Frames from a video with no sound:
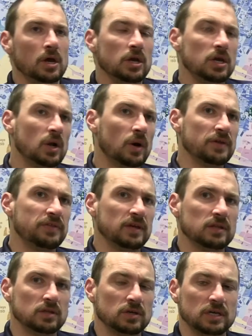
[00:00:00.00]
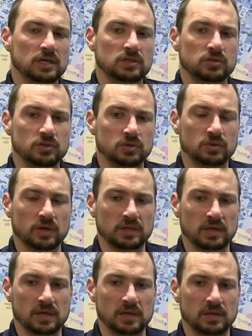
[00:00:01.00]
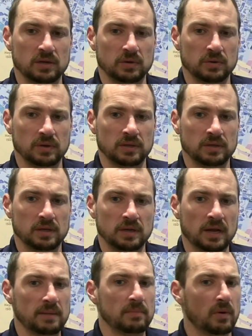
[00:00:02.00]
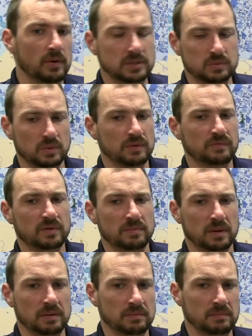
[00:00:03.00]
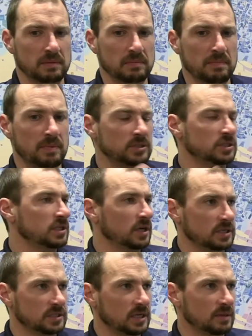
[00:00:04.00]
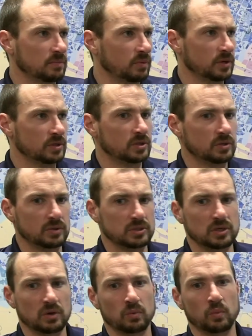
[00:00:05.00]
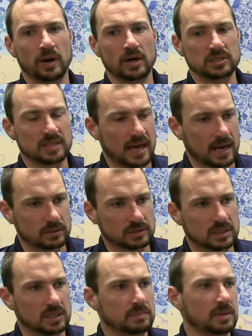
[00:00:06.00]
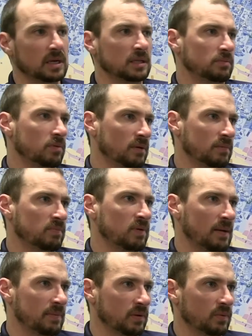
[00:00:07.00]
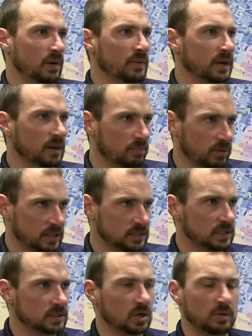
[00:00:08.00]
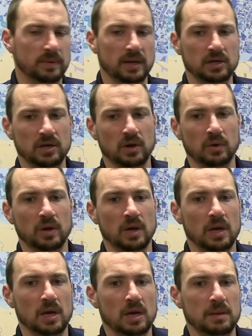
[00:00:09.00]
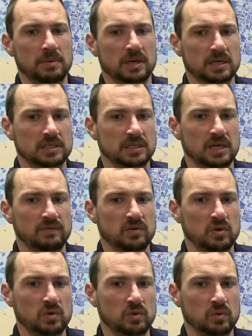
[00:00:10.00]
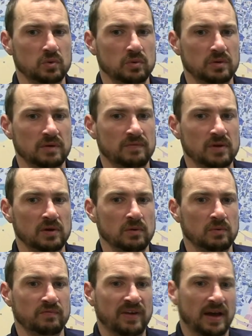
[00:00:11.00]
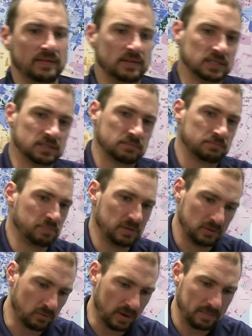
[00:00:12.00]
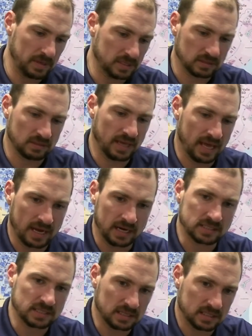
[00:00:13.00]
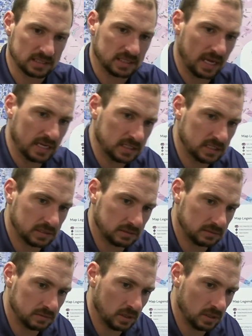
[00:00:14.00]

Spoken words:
I think looking to, and I'm always one from a budgetary standpoint too, is, where's the house going to be on the property? Where are we going to place this home at? Because if you find this great piece of land and it's got this nice,